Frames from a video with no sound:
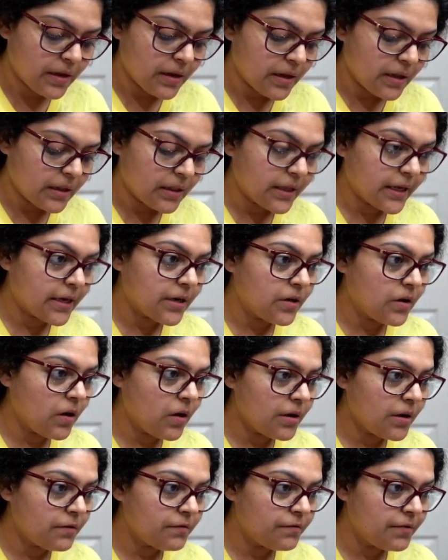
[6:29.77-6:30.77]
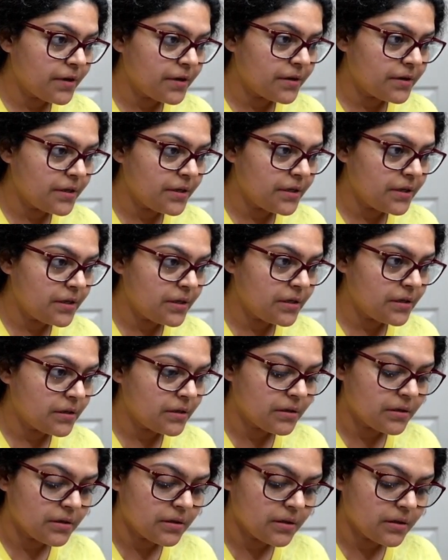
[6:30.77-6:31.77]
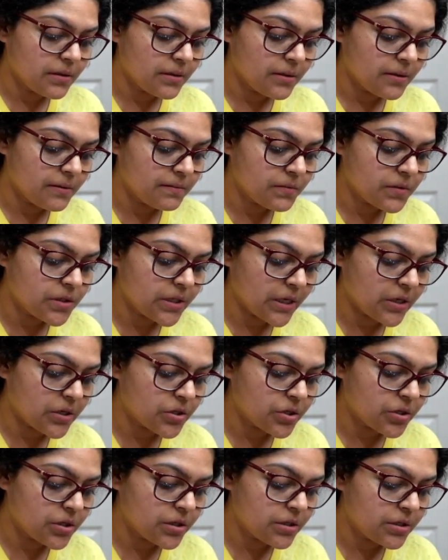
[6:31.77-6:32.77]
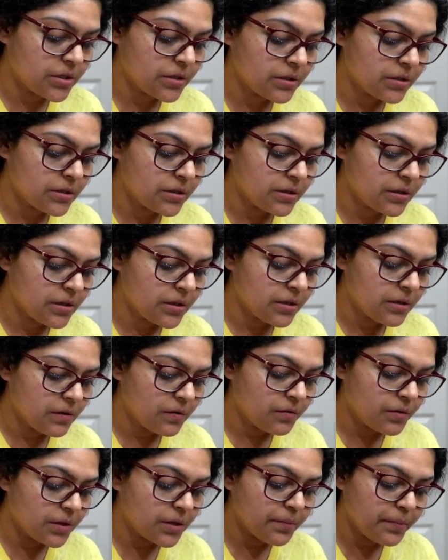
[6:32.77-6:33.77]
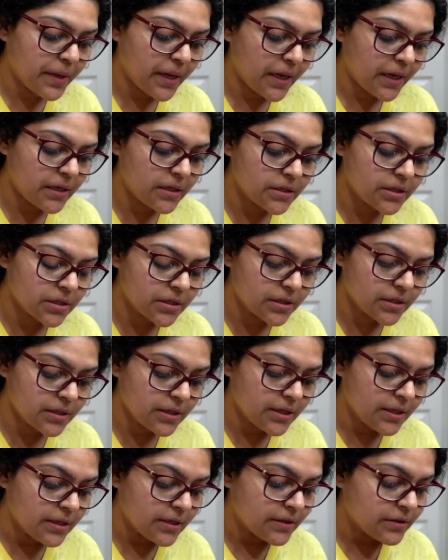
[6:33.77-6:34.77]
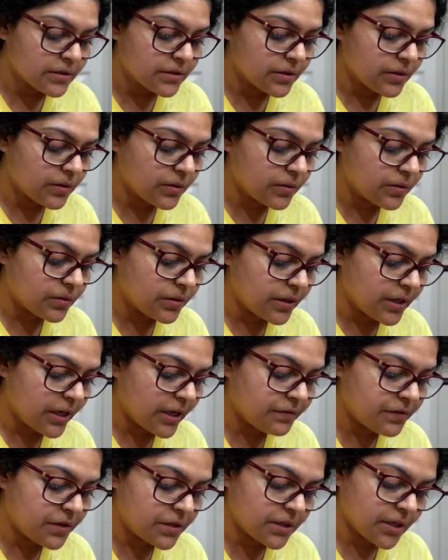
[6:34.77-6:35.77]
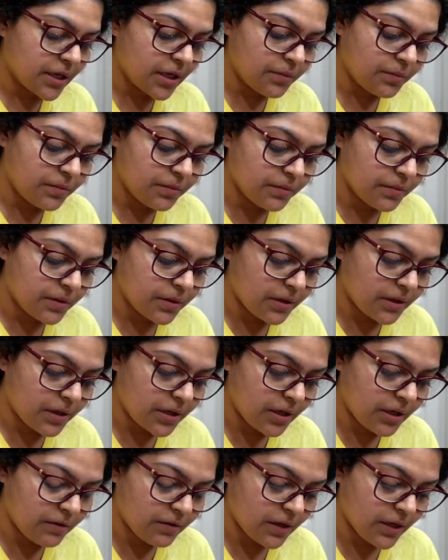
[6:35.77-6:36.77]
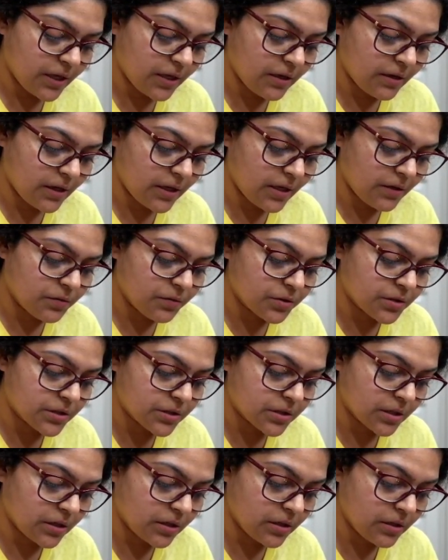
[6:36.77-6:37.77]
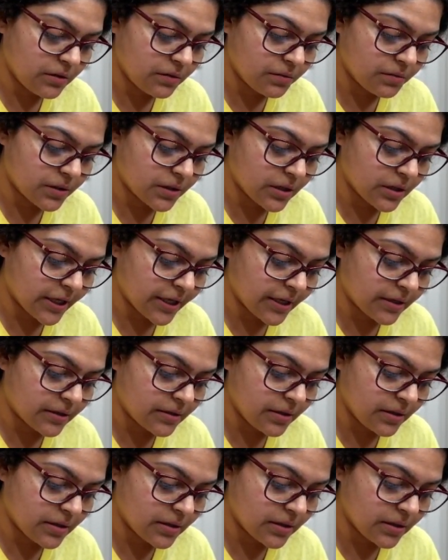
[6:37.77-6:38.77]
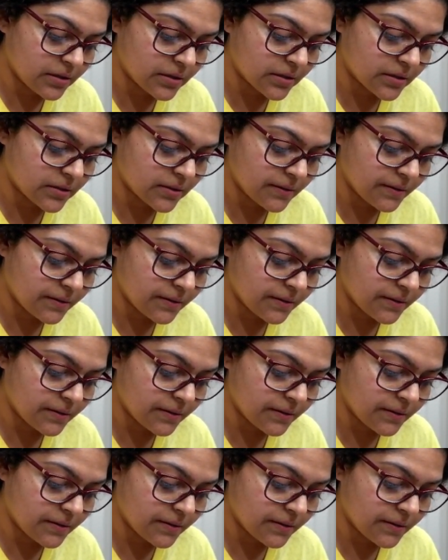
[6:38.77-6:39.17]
like not a very centered with the paint. So every time he would start with like this,